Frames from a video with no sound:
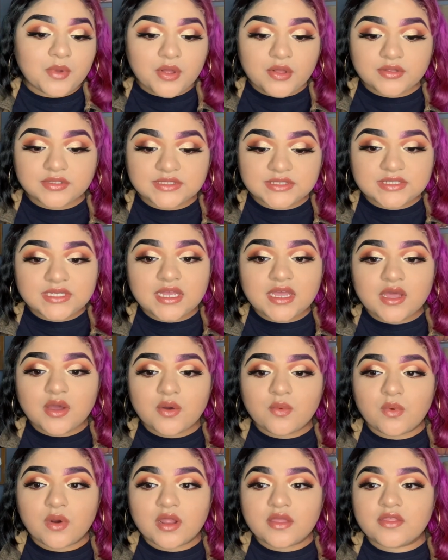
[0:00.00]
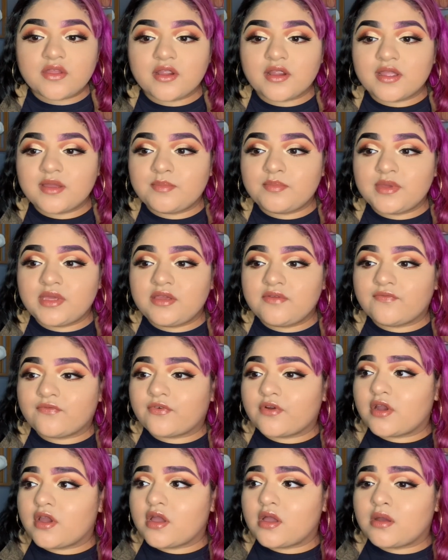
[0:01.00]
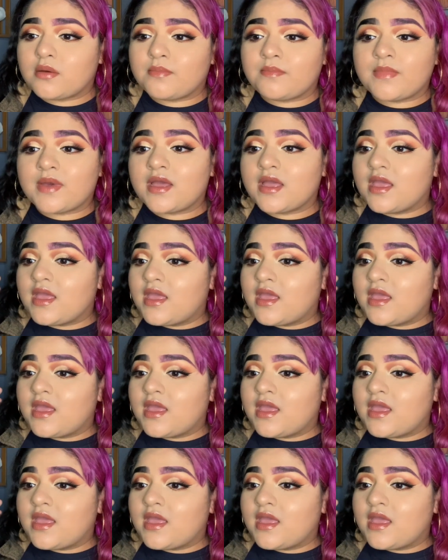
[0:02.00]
Ulta, whether it be from